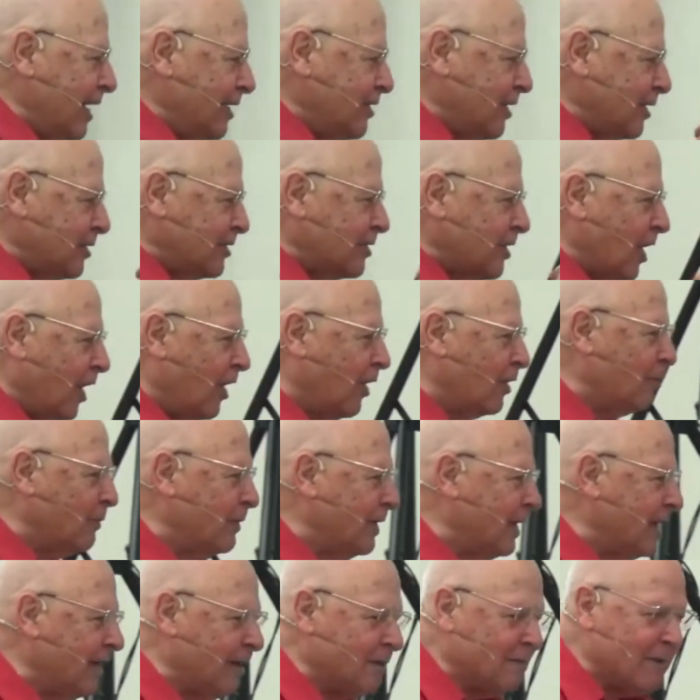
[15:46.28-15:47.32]
a little talk
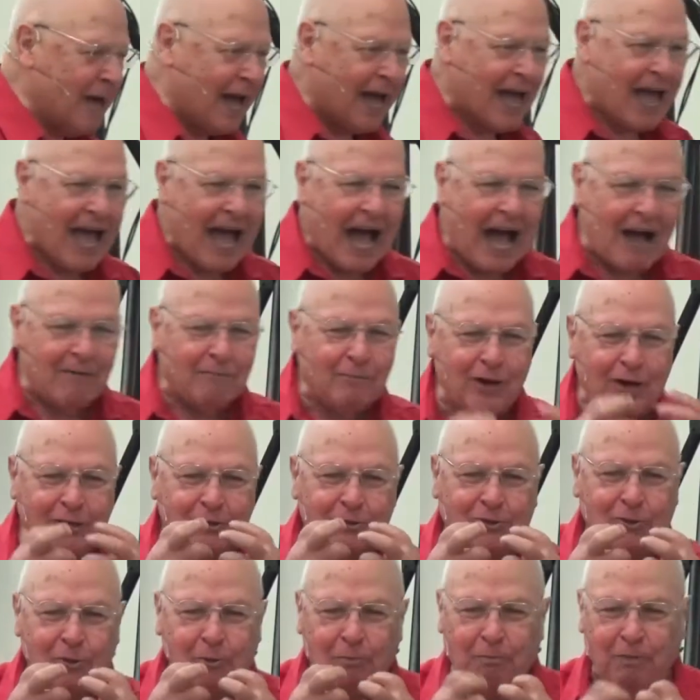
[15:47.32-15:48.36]
with him. I'm
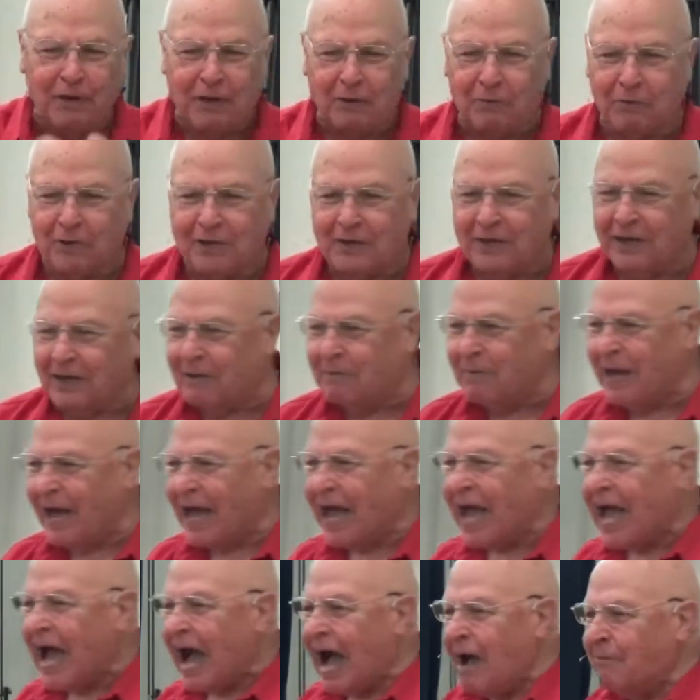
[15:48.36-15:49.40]
going to be with him.
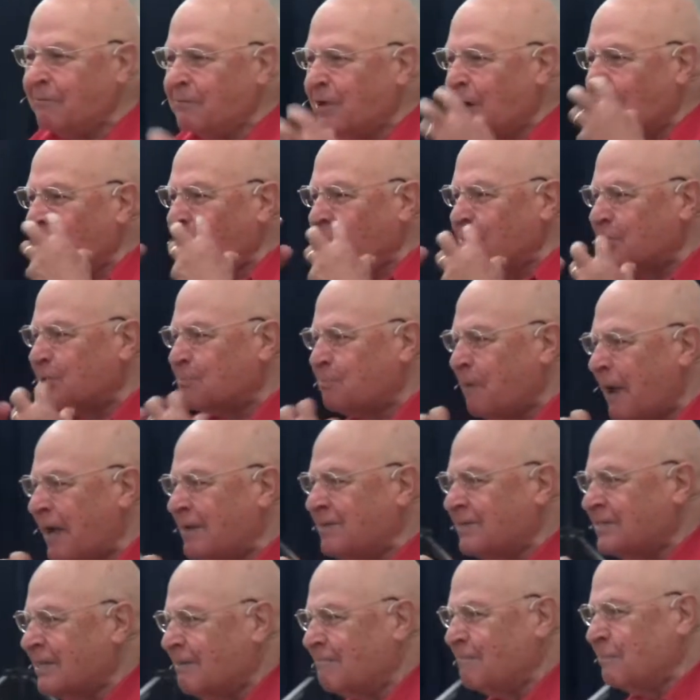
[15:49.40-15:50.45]
I'm going to
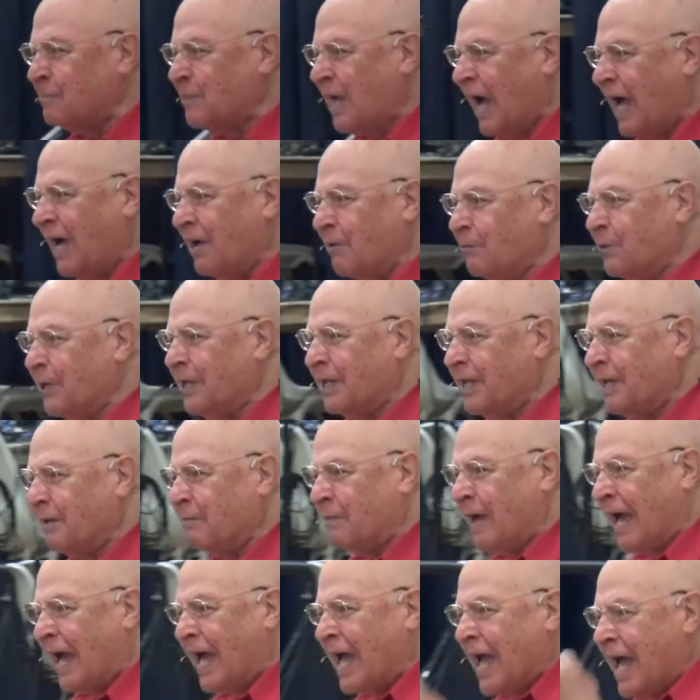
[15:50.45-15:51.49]
spend some time with
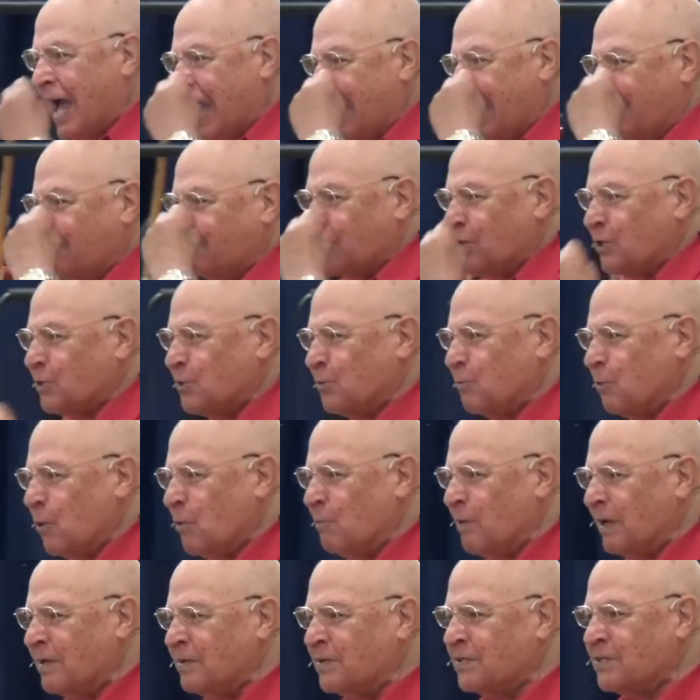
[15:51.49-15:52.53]
him. And this
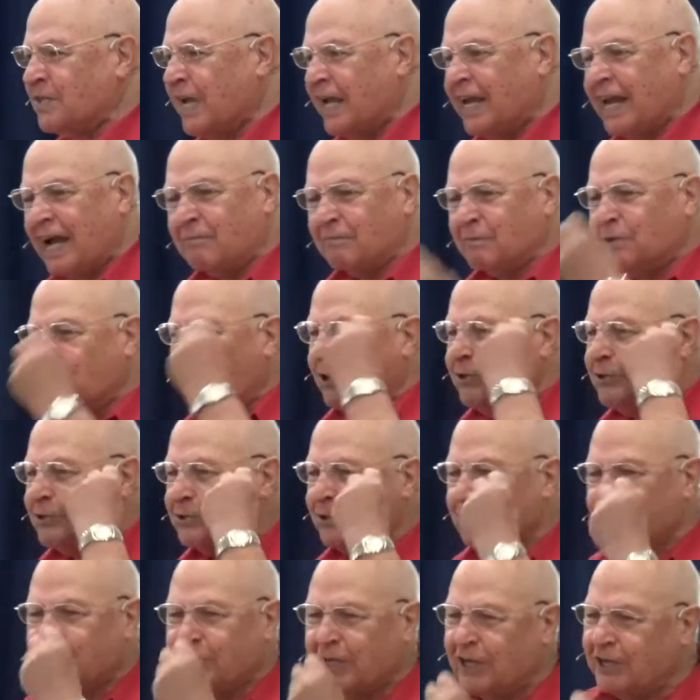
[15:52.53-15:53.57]
woman said, I'm going
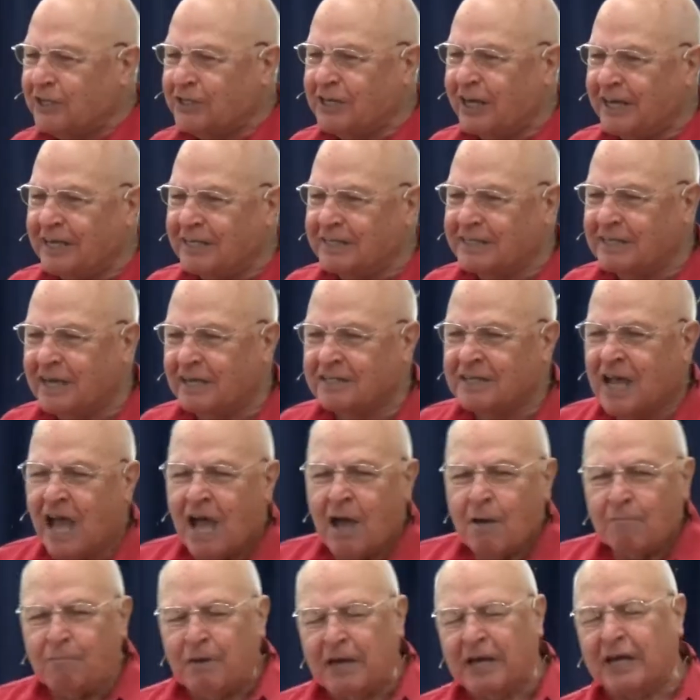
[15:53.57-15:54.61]
to see Jesus
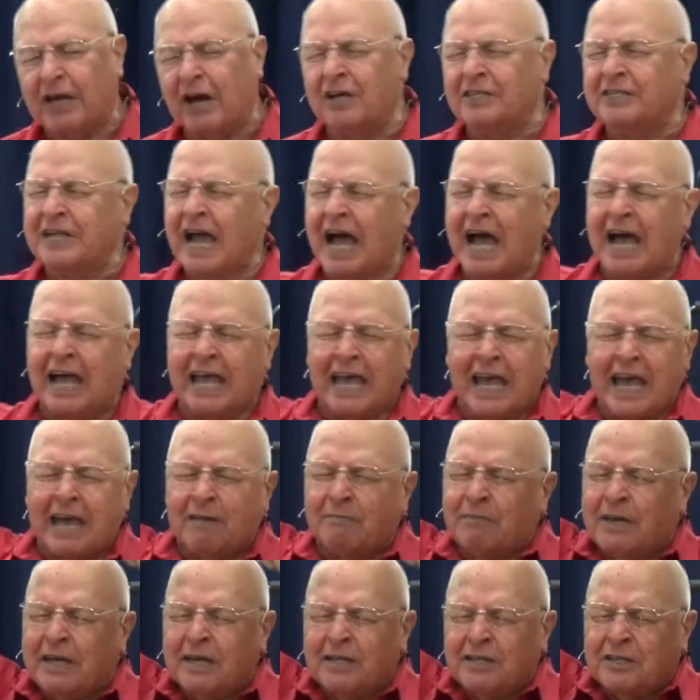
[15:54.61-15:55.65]
because I
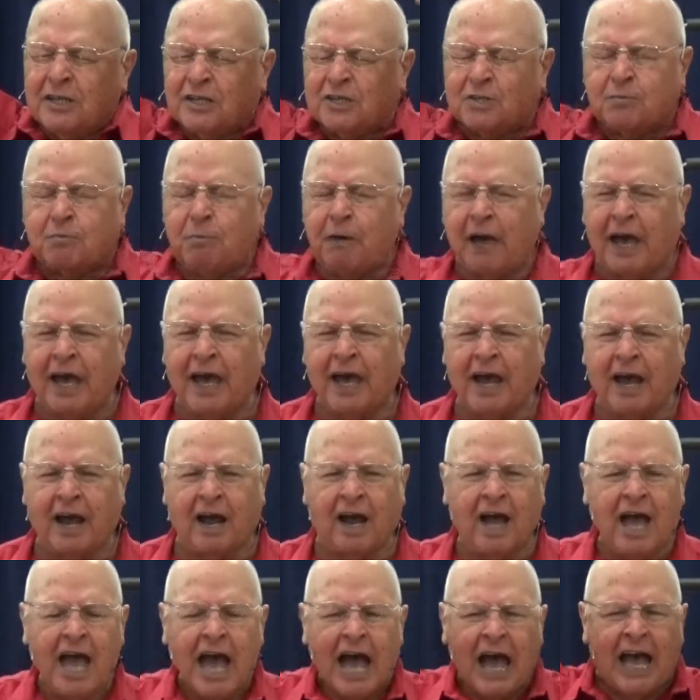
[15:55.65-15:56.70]
am in despair.
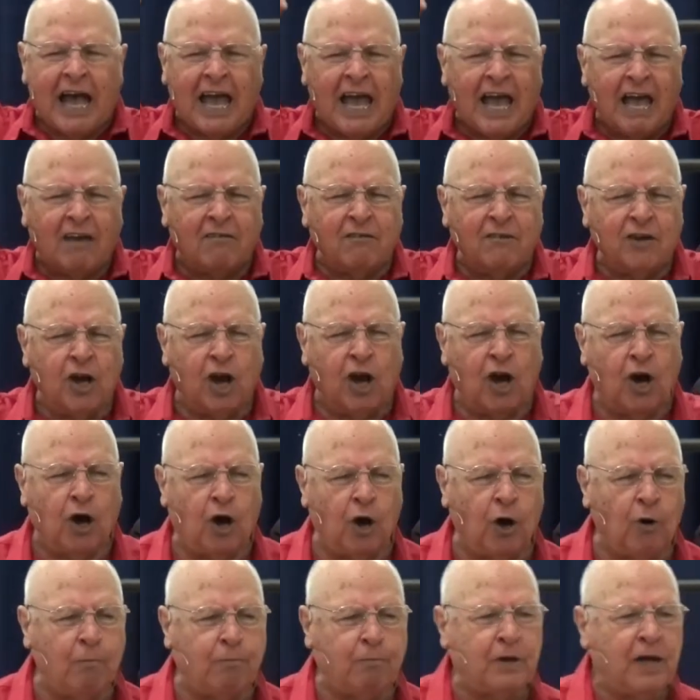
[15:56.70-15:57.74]
I have no
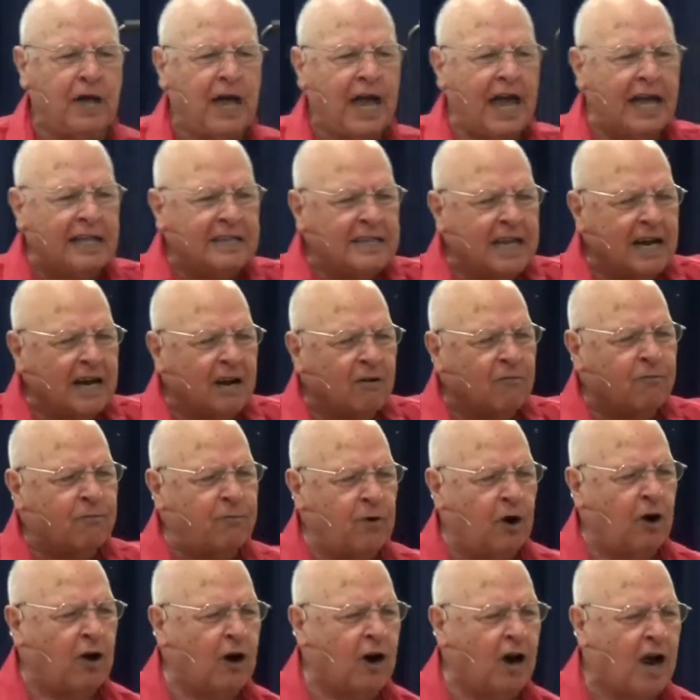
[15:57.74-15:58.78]
hope and
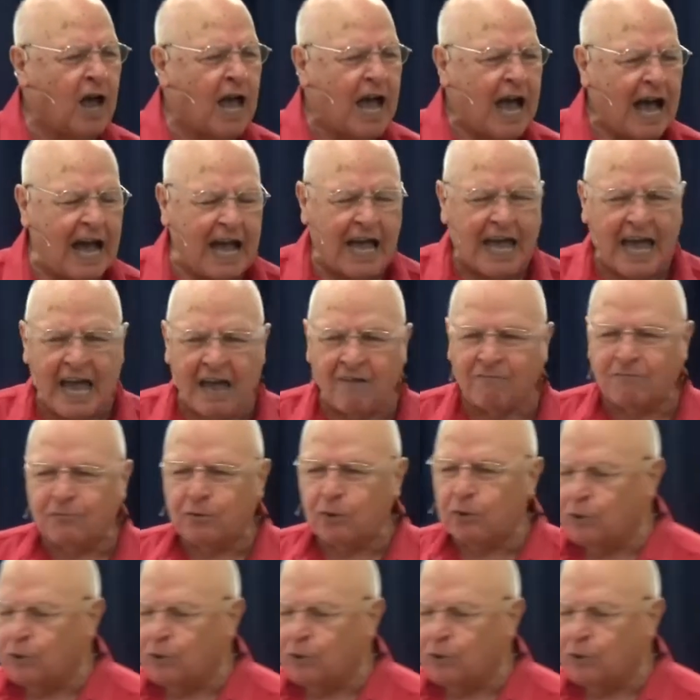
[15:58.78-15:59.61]
therefore I have